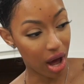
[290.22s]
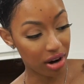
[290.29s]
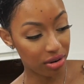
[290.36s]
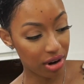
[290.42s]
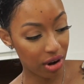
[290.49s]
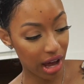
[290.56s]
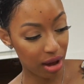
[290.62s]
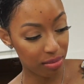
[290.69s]
I don't
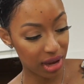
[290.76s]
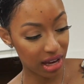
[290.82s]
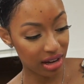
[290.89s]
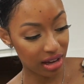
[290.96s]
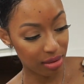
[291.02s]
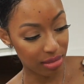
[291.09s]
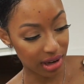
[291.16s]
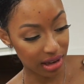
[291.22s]
know how
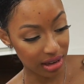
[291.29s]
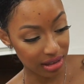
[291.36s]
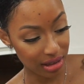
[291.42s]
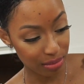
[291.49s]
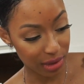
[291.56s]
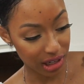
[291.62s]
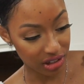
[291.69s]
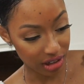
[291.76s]
many, but it's a
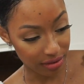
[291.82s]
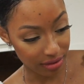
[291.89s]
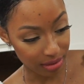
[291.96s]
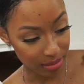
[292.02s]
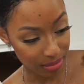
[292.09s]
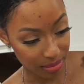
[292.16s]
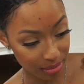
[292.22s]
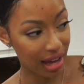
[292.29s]
bunch of
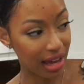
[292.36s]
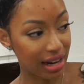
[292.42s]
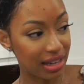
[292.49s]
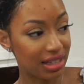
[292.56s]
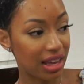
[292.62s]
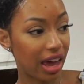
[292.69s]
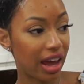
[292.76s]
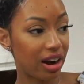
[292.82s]
them. And
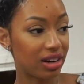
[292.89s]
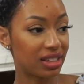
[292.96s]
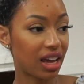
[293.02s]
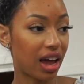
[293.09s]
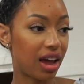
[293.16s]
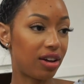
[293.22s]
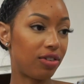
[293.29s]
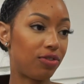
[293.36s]
it's the
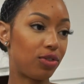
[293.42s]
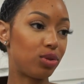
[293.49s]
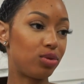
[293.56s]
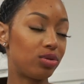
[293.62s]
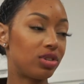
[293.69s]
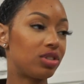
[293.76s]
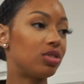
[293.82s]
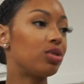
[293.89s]
airtight
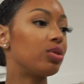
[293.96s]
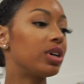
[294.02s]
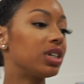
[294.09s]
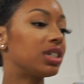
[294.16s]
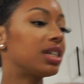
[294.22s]
food storage